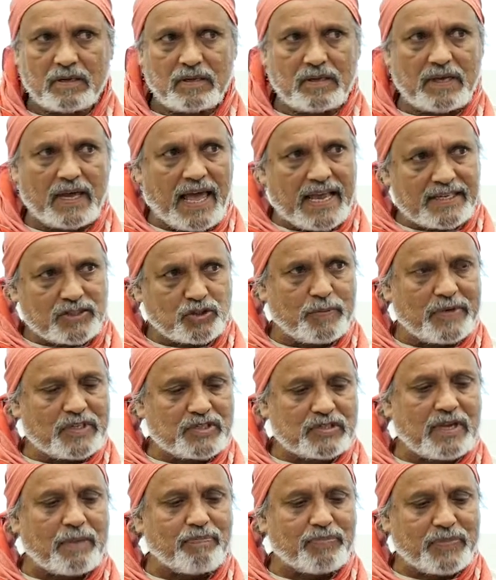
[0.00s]
There has to be
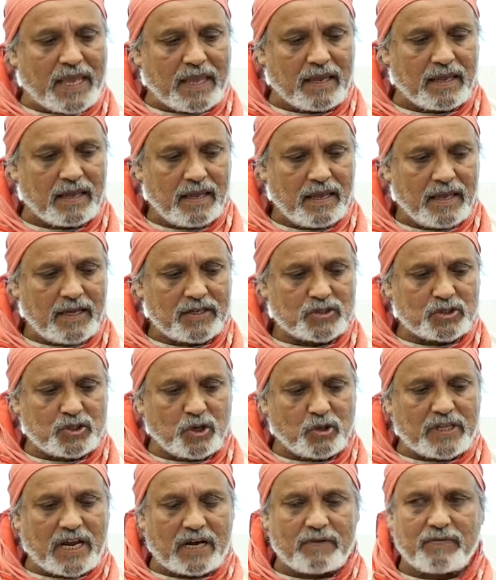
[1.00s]
something
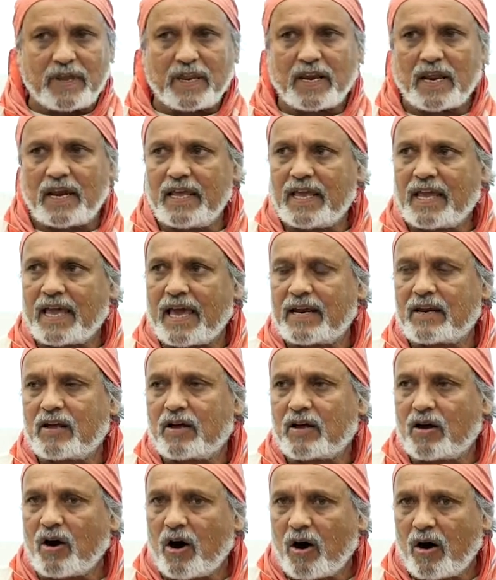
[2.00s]
so that we really
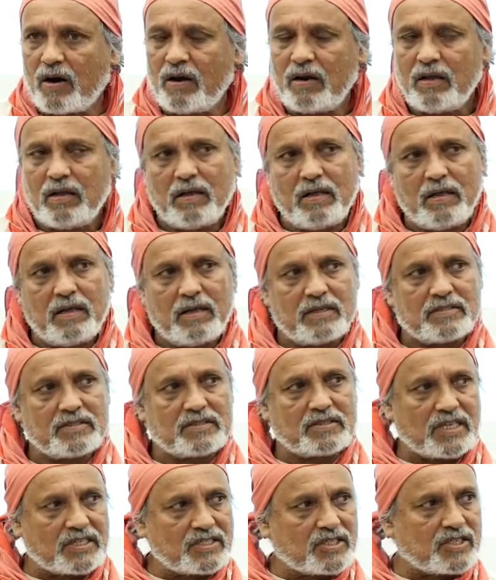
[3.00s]
can call
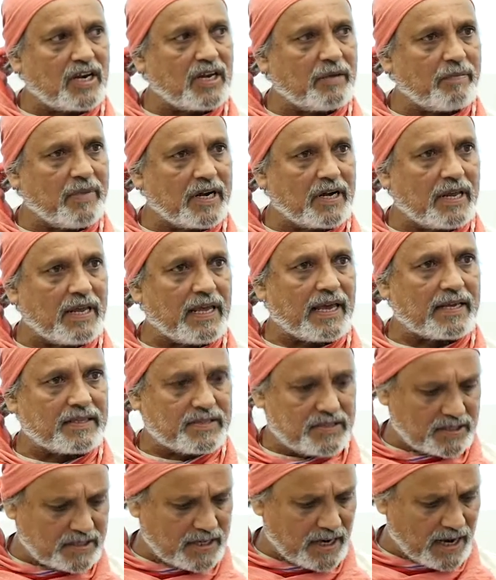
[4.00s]
sustainability
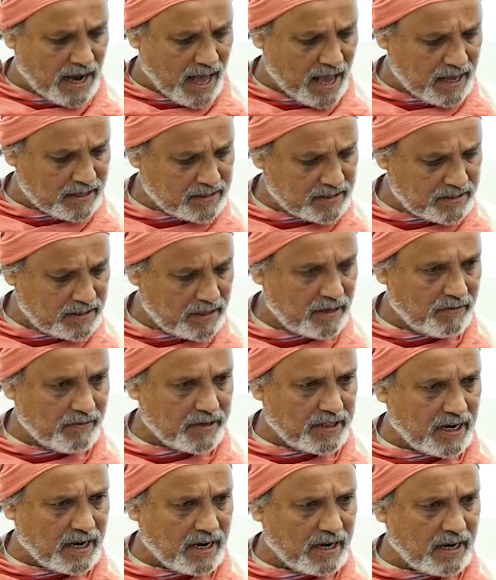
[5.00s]
exist in us,
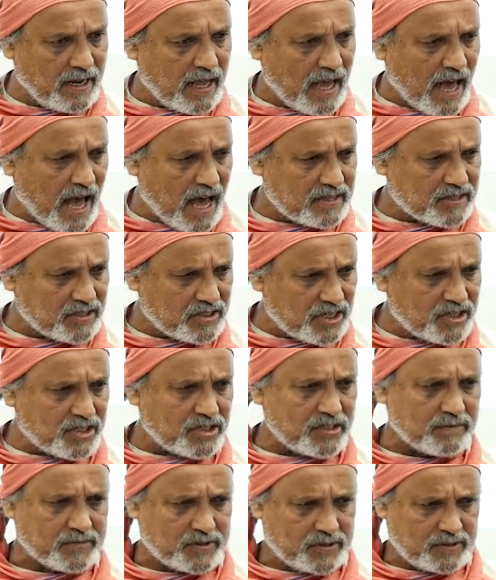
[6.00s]
within our
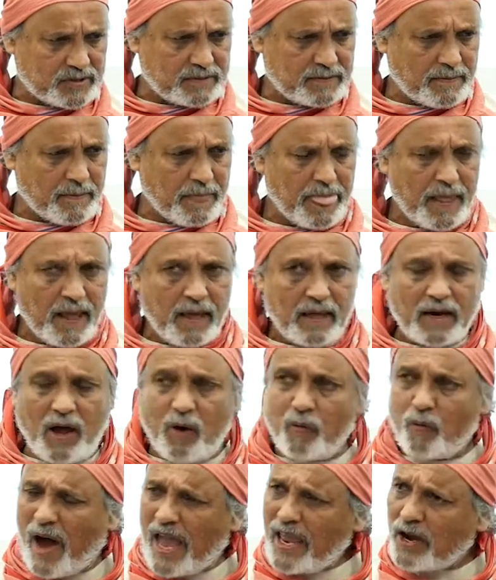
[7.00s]
systems.
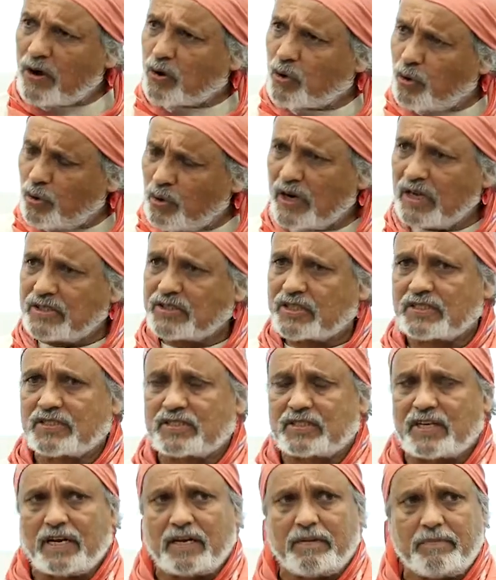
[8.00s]
Now, why rural
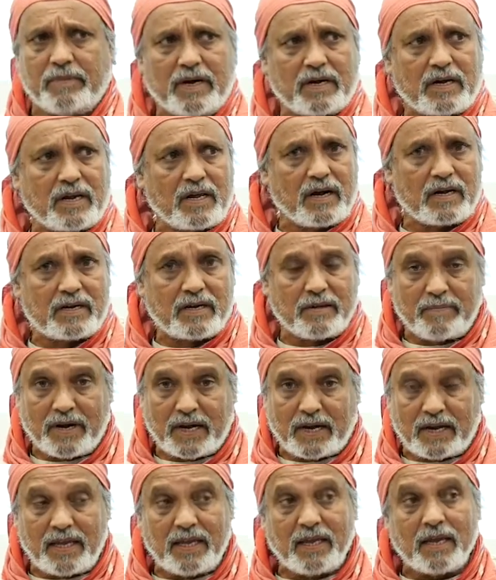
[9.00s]
sustainability?
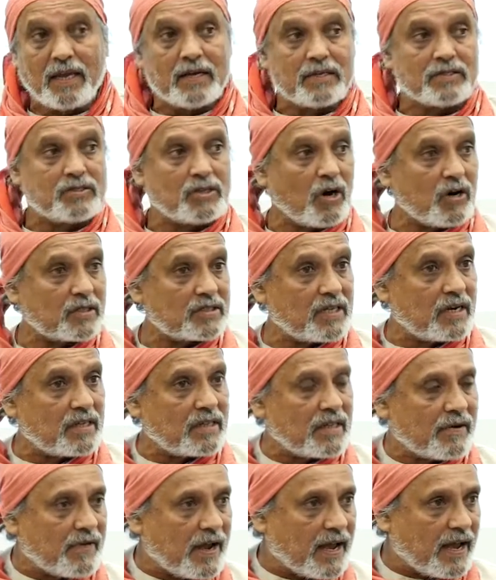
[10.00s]
Ultimately, George and
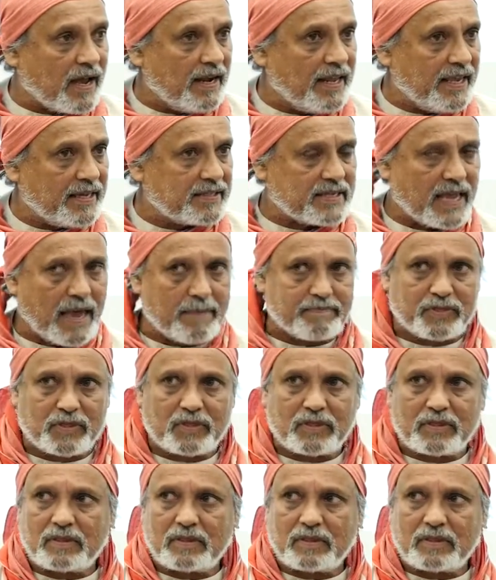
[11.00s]
other colleagues have